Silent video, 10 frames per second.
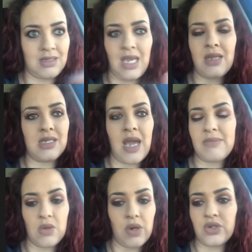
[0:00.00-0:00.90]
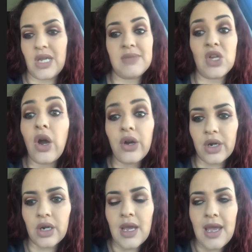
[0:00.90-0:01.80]
10 times to 100 times
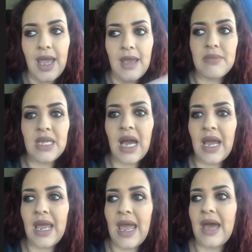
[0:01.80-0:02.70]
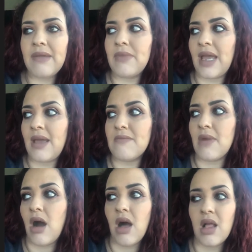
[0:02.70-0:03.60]
harder. And me, I had
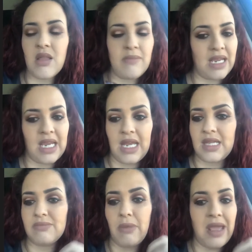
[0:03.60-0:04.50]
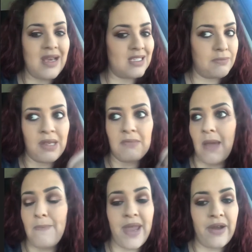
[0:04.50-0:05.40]
all of my kids, my husband,
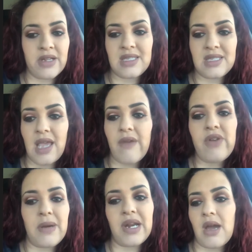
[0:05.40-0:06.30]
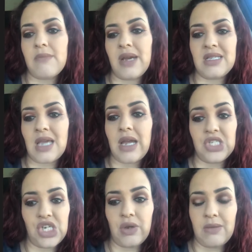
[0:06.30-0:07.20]
my parents, everybody on my
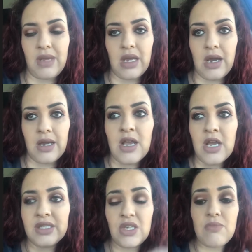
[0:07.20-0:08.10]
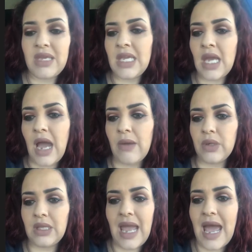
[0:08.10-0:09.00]
side cheering me on. So I
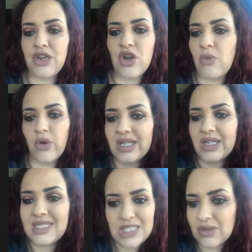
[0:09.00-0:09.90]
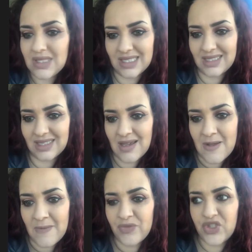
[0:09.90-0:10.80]
really had no more excuses.
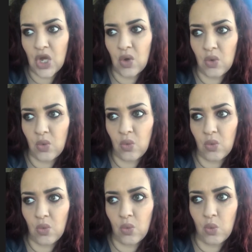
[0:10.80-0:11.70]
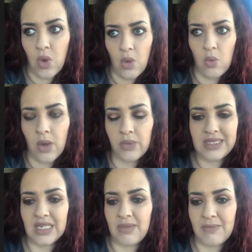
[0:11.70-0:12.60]
Yes. So what
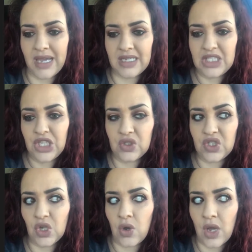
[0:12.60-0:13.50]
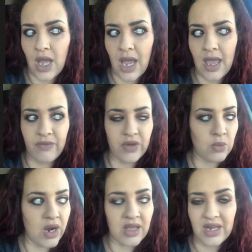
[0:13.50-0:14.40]
was going to be my excuse? So
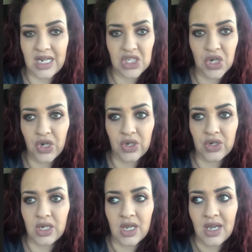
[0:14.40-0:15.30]
everywhere that I turned,